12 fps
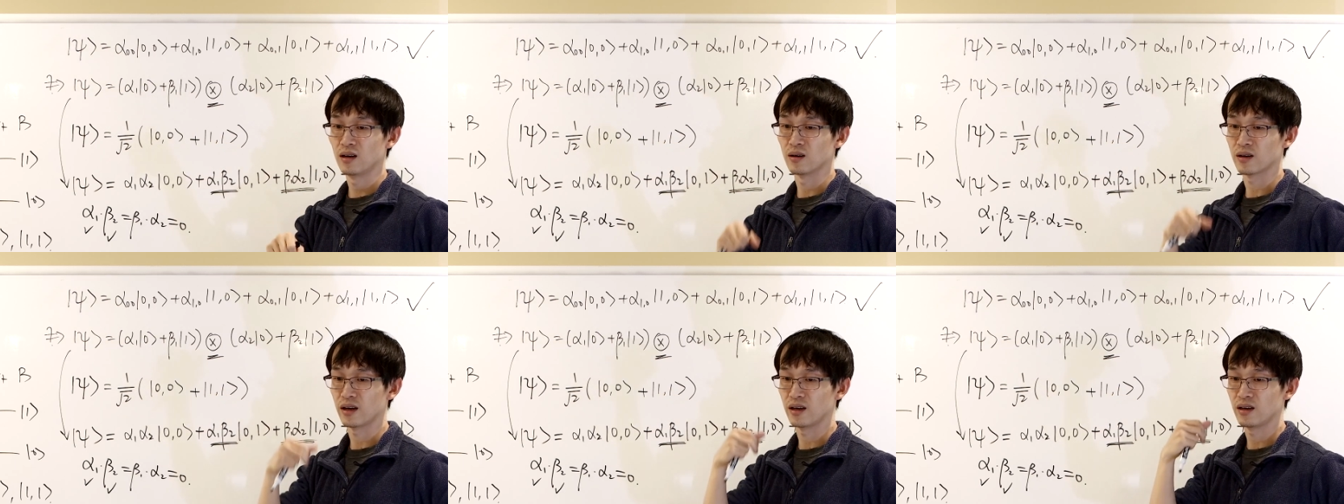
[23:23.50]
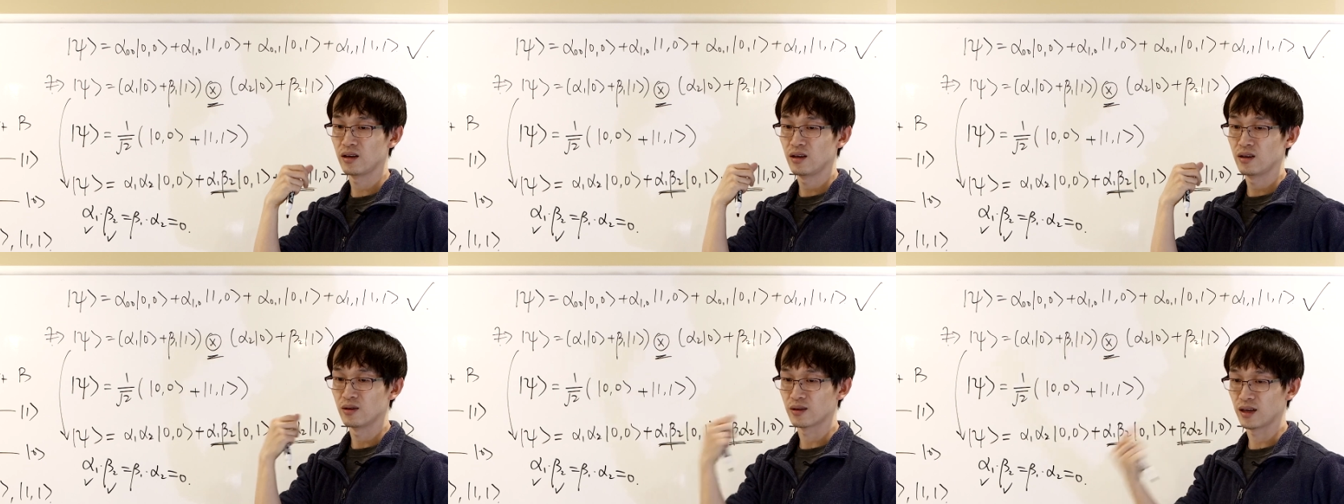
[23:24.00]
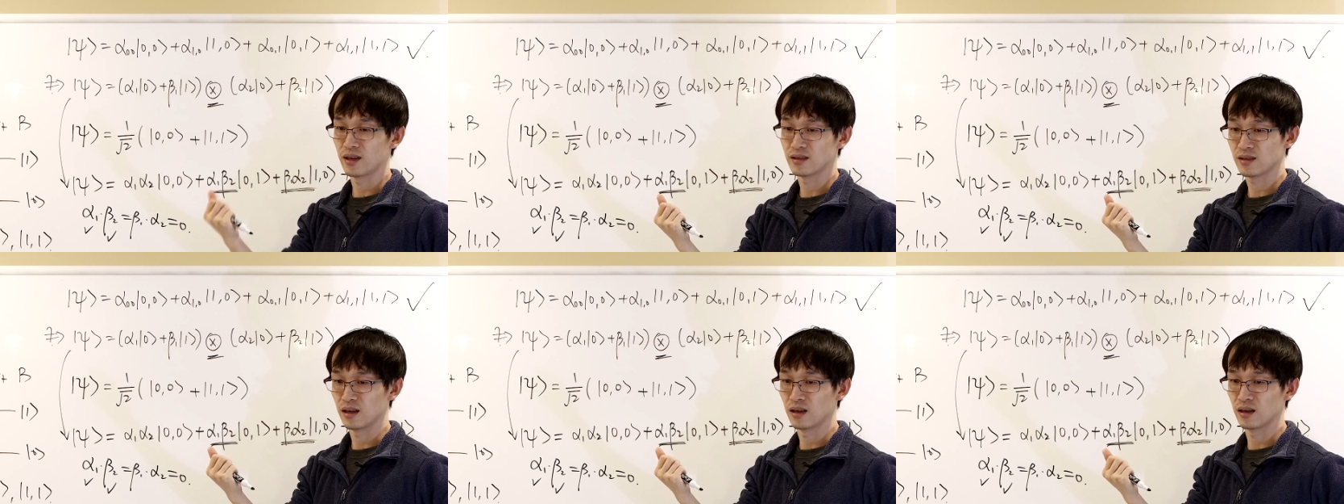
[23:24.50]
okay, you can
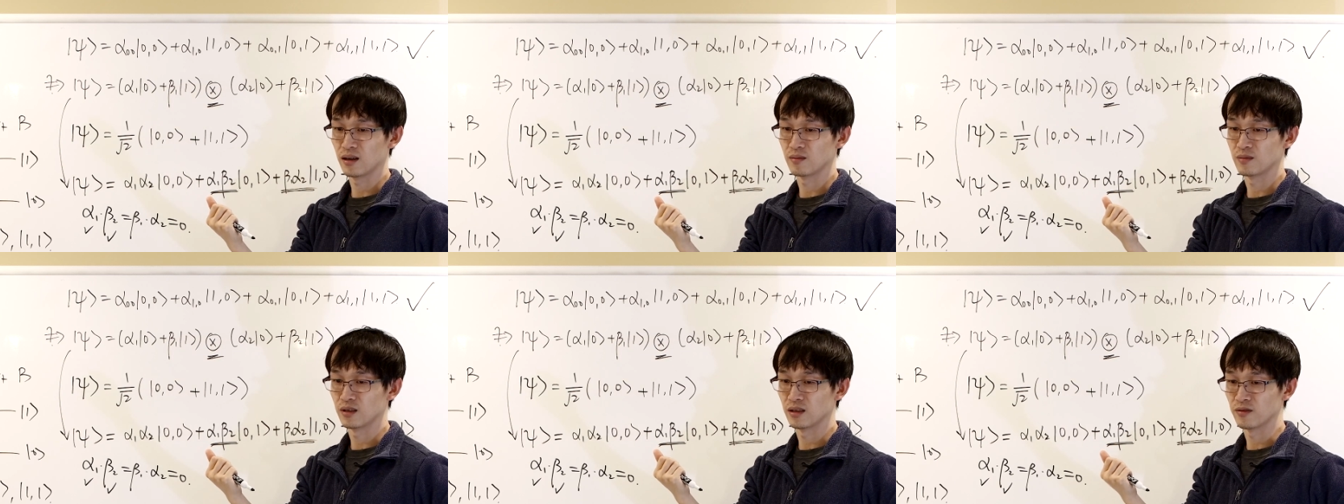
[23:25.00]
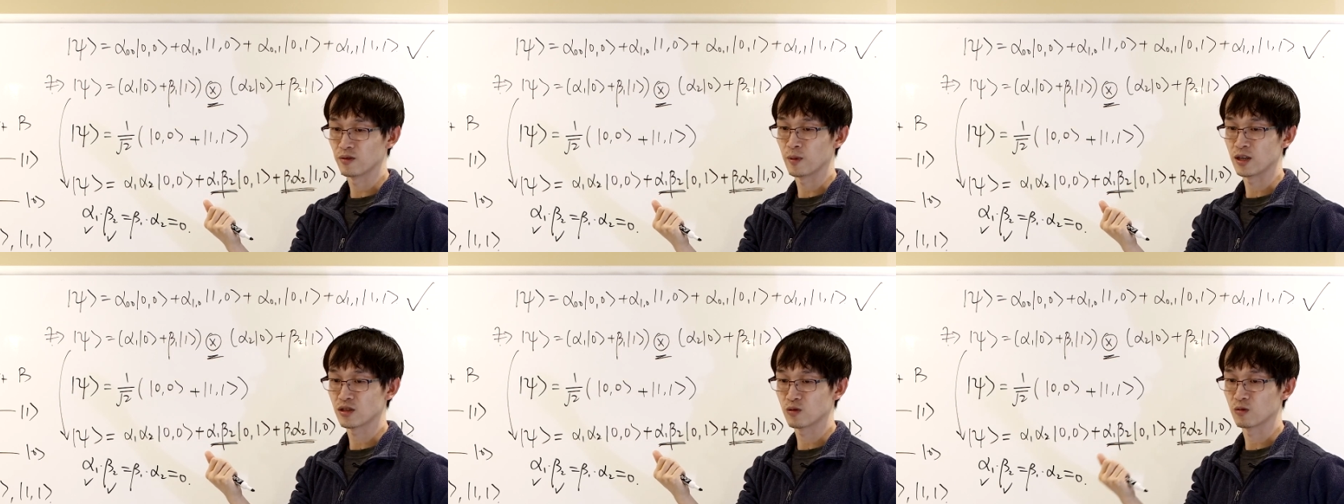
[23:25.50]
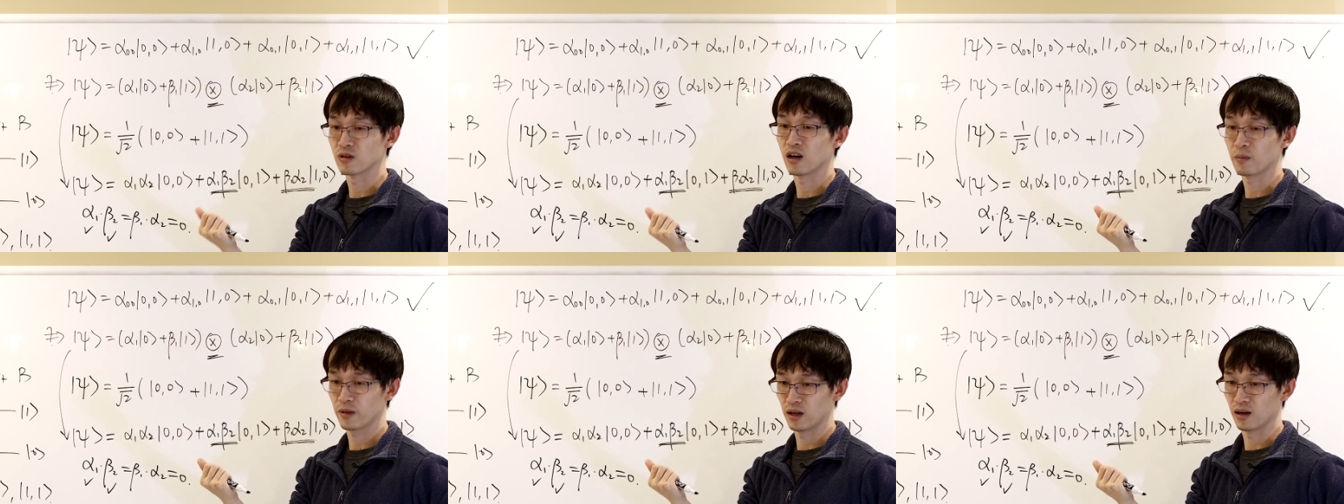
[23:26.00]
the information will
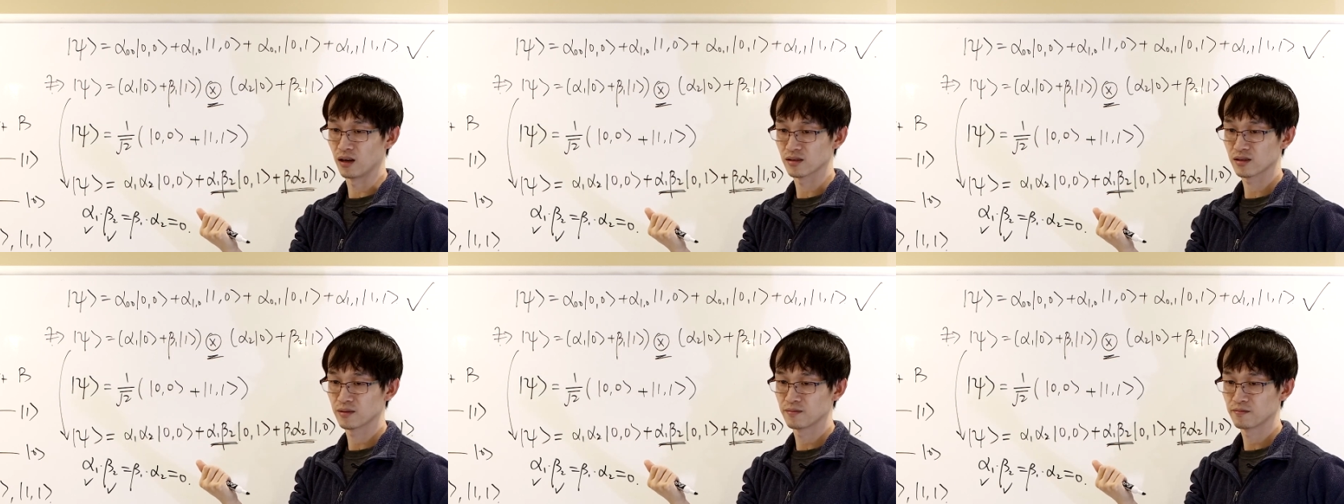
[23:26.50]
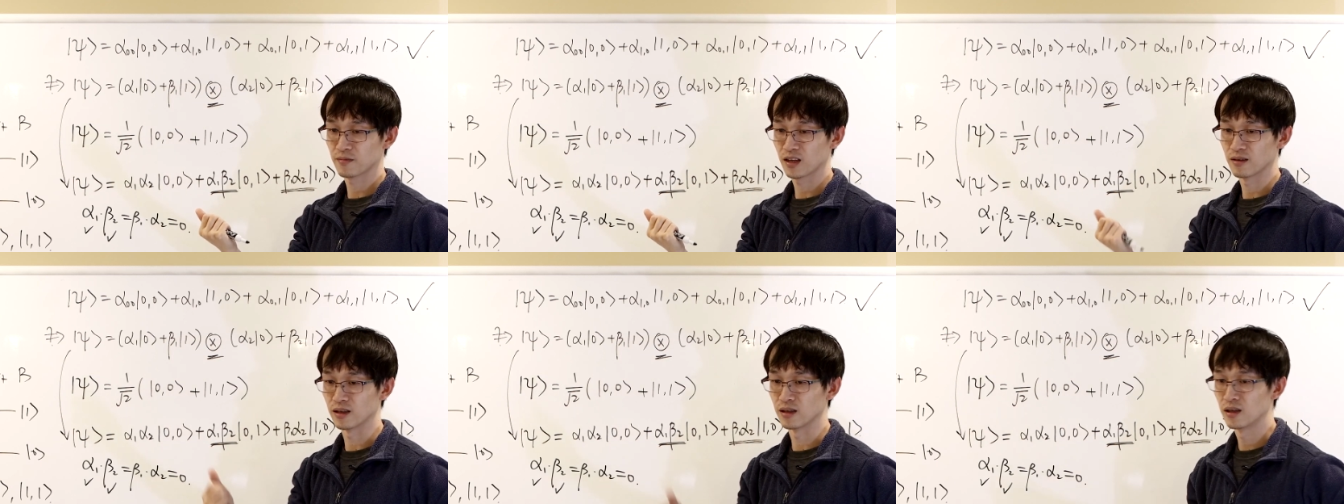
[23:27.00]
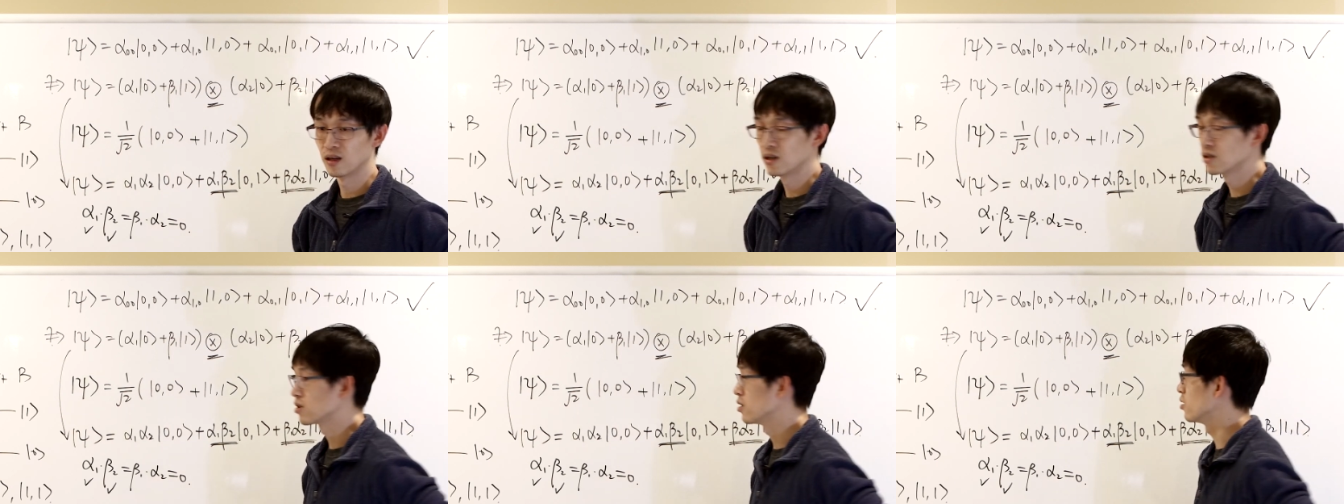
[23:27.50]
not be lost, right?
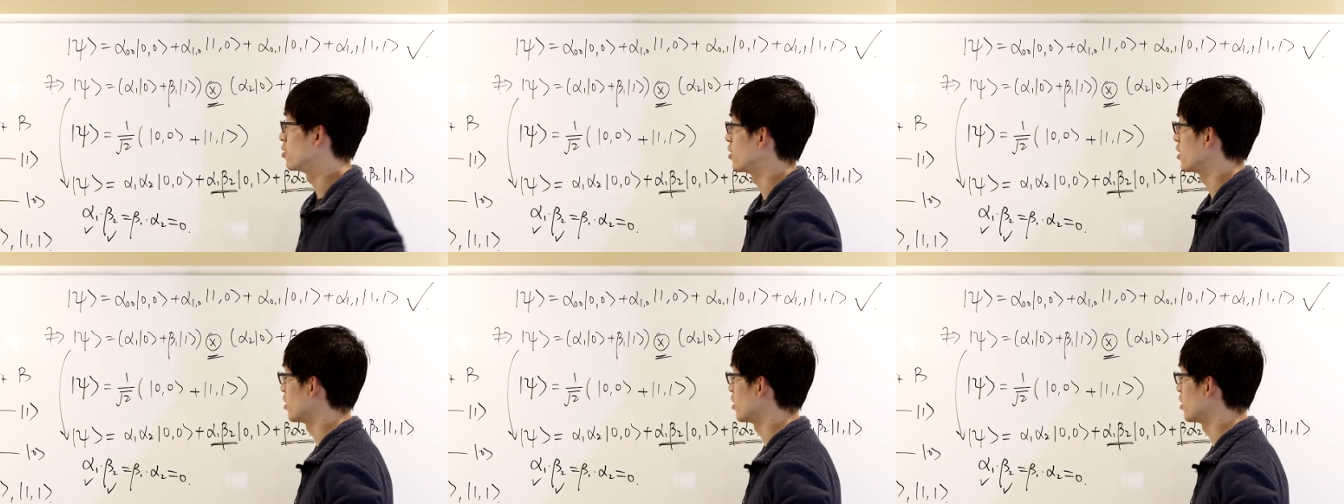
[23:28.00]
So